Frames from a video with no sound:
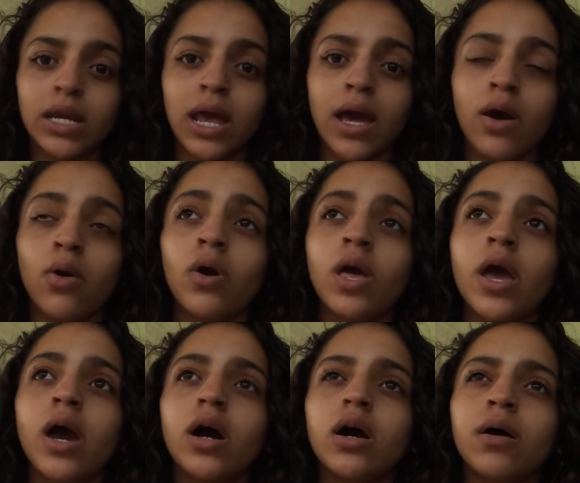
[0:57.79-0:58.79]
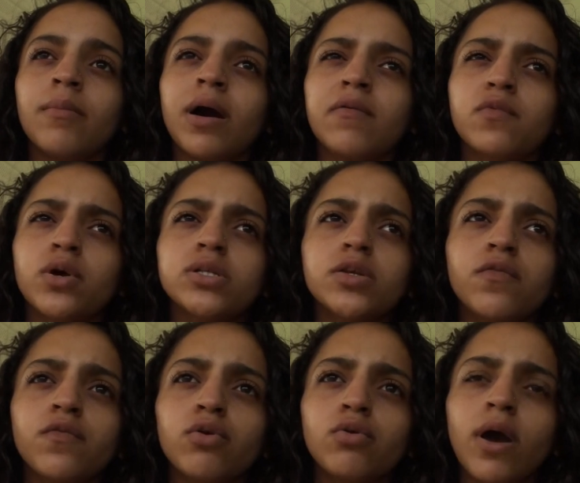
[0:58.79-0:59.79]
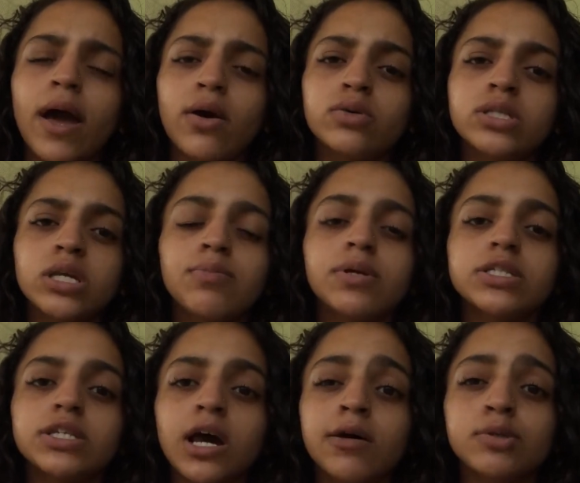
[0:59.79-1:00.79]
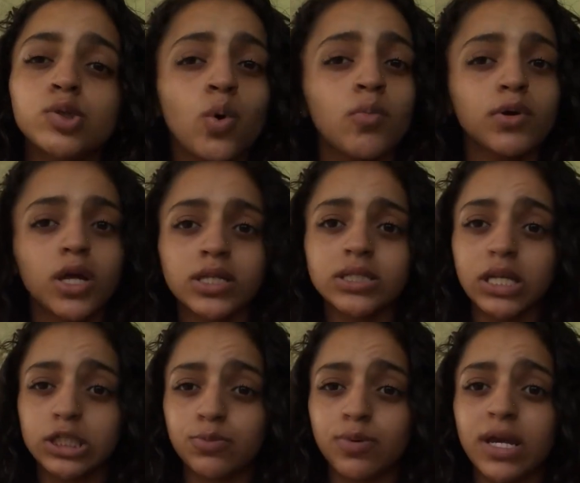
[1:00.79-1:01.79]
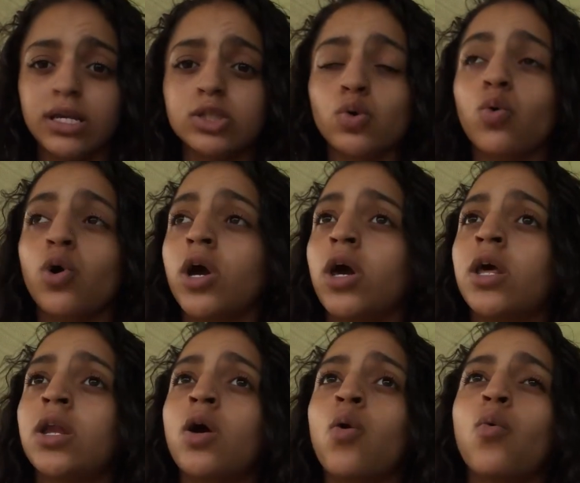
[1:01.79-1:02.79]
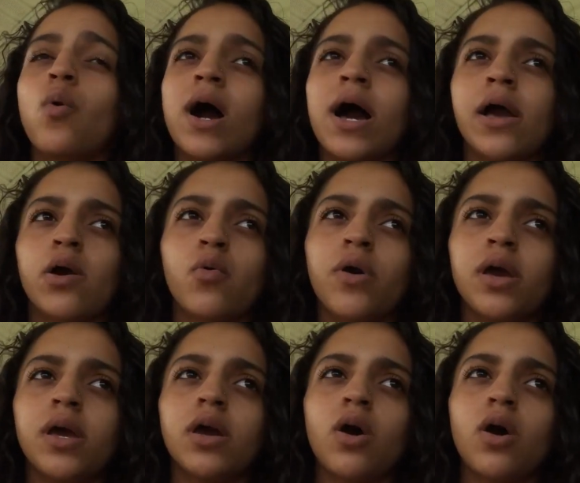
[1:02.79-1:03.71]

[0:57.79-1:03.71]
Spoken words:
Now, I've worked a few housekeeping jobs, so I'm gonna touch base on why I quit